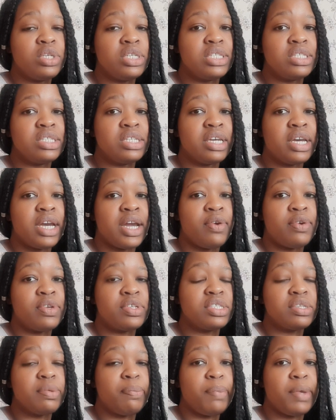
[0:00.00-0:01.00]
T C
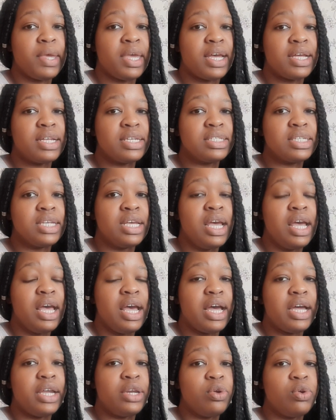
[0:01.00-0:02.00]
currency pairs.
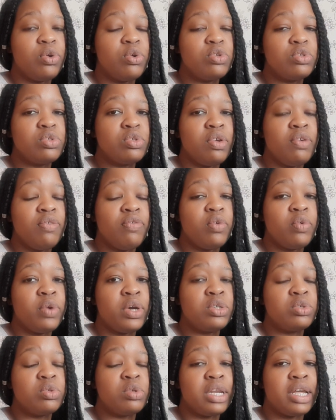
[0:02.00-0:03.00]
And also, if you
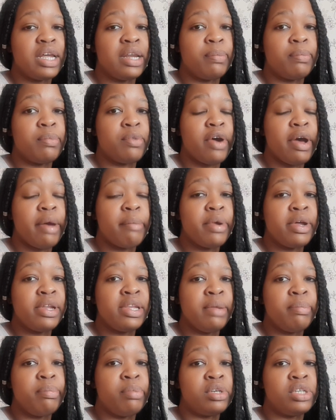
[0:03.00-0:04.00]
want to learn more about
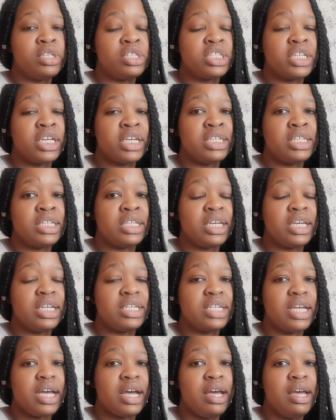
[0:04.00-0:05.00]
the Bollinger
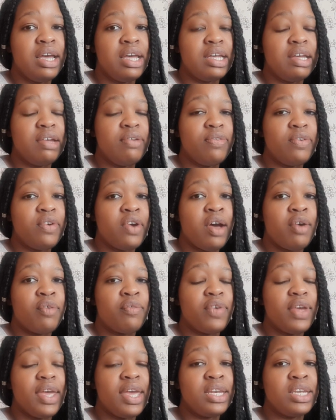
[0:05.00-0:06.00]
indicator, if you
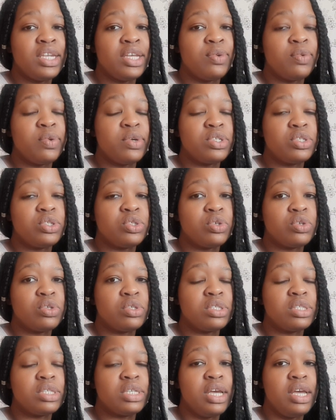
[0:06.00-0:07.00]
have any
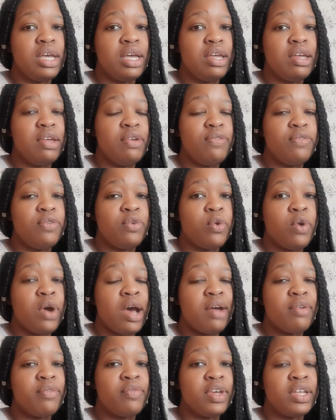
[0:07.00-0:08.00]
questions, if you
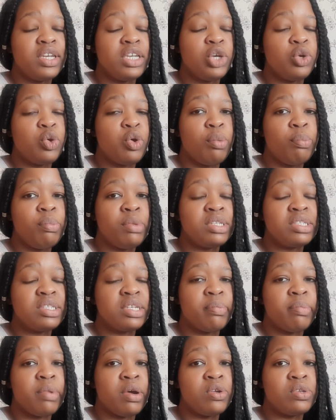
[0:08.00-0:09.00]
have any comments
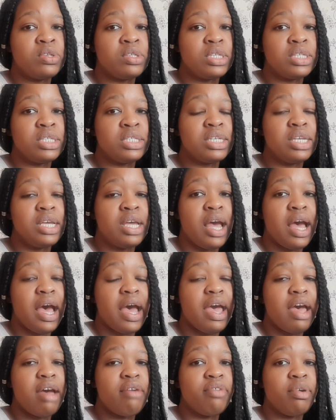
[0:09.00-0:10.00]
about it,
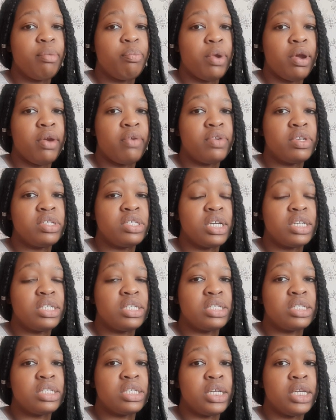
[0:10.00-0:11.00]
I have a private chat
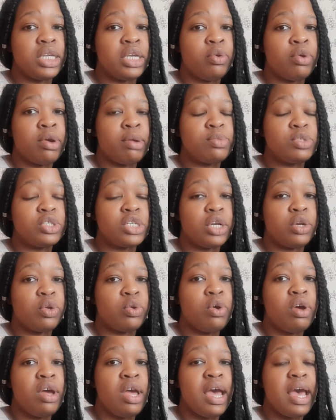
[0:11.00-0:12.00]
in Telegram
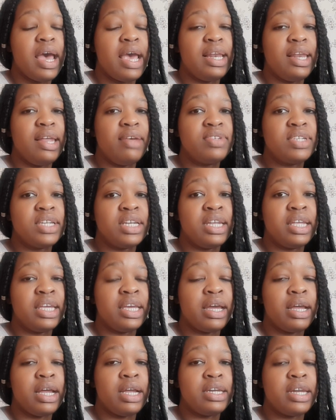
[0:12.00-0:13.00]
channel. I left a
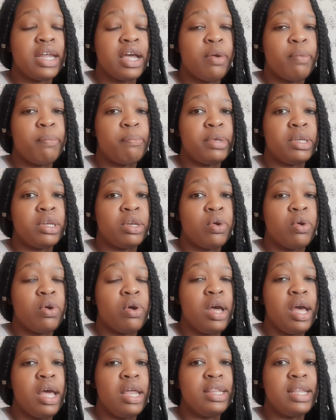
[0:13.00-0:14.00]
link down
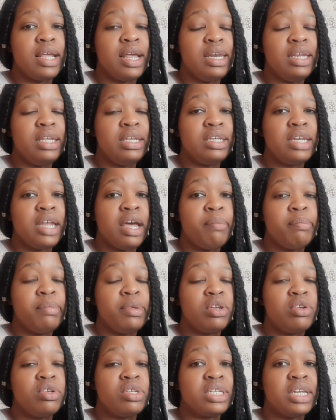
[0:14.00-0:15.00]
below. That link down
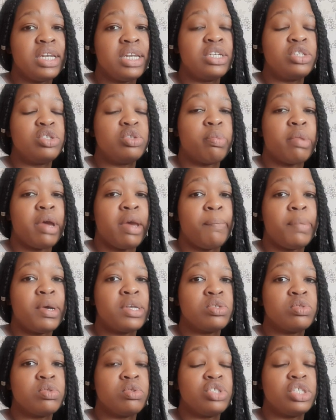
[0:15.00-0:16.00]
below is a link to my
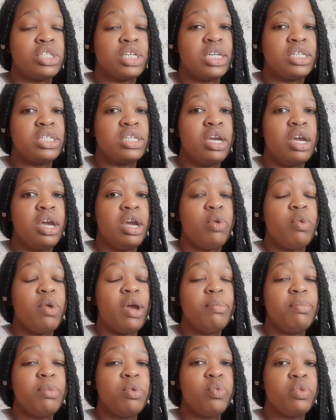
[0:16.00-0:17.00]
personal chat.
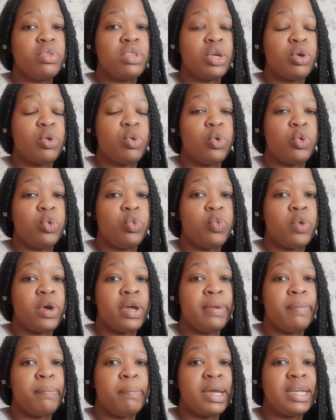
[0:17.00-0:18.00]
Write me with the code
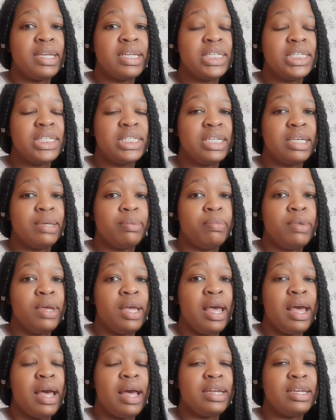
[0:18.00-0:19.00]
word money team,
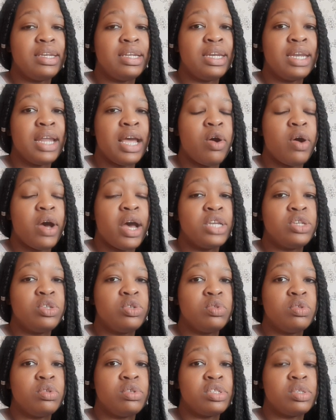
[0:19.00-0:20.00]
and then I'll add you
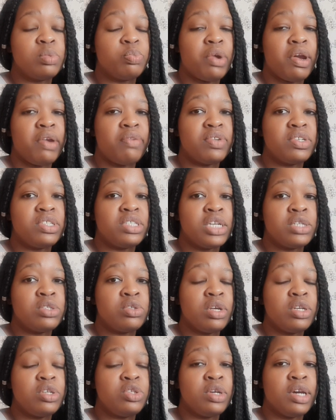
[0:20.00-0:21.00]
to this private chat
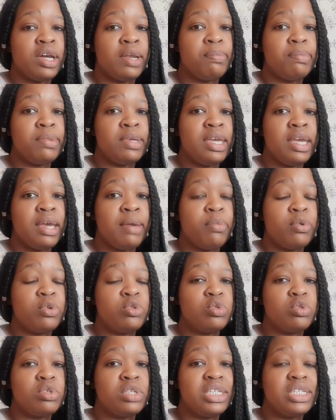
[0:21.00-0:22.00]
so that you can be able
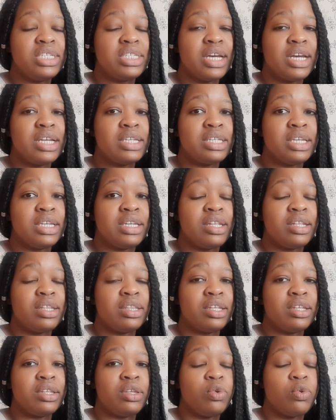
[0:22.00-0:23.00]
to discuss
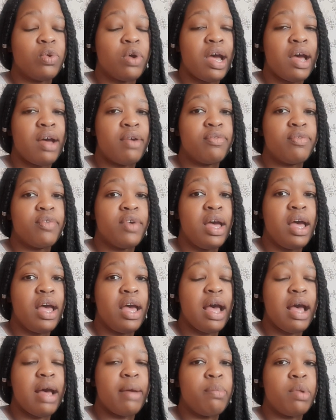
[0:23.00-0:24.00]
anything you have
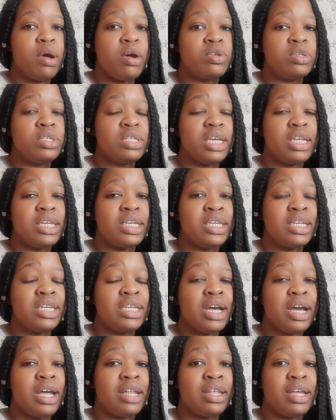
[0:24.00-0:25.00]
about any
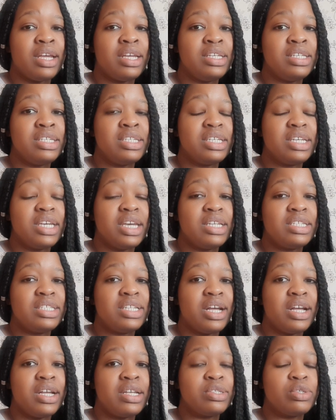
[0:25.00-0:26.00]
other
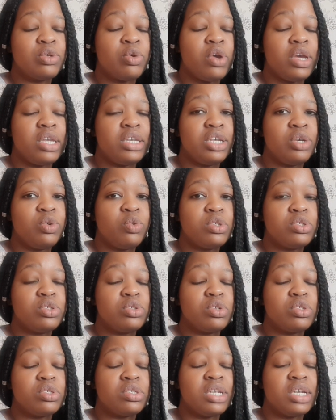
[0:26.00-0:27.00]
indicators or any
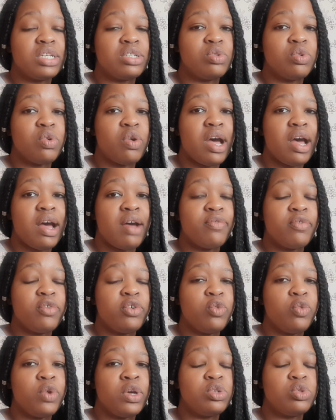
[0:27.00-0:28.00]
questions that you have, or
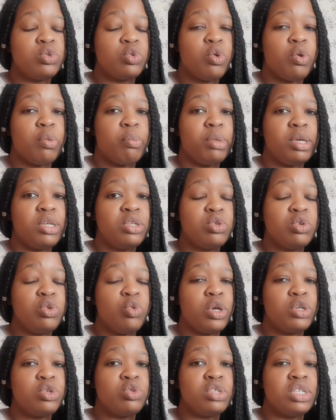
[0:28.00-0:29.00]
you want to comment, or you
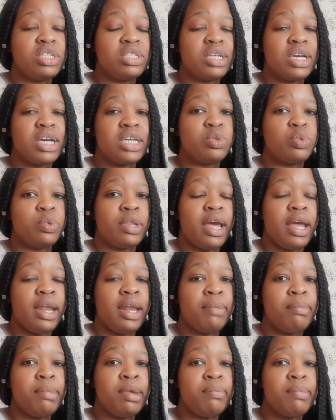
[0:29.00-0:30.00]
want to discuss with
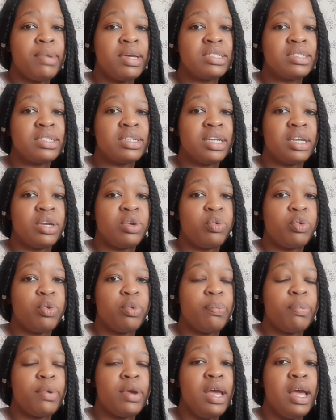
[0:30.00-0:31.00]
other members in the
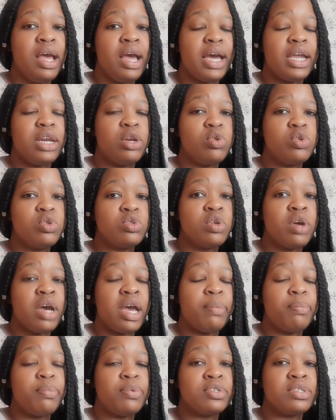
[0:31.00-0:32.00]
group. And also,
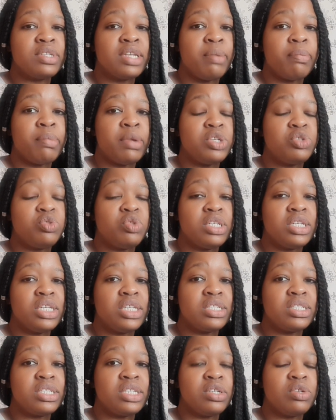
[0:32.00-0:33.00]
I post there my
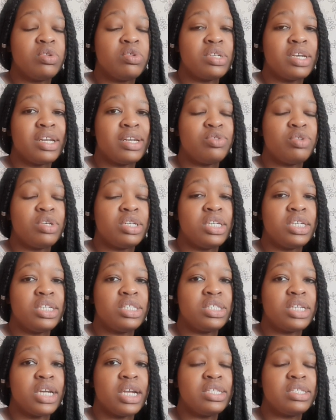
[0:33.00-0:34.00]
trading signals and trading
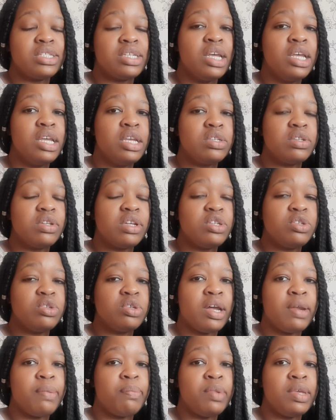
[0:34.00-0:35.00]
charts so that you
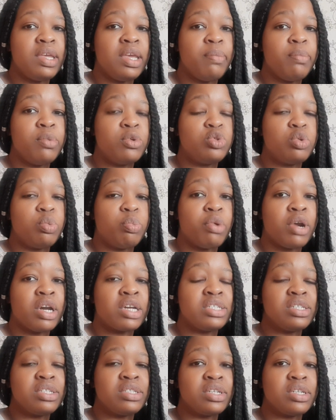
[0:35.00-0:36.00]
can be able to
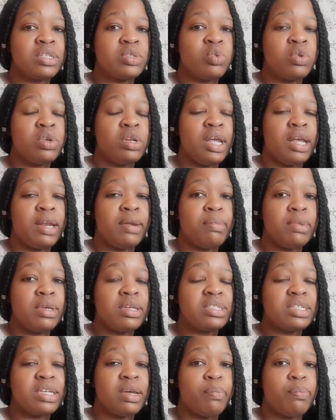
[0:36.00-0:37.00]
practice as well and
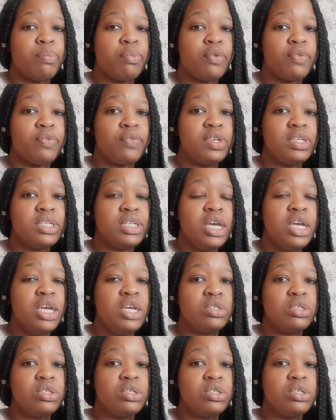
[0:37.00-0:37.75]
make some profit.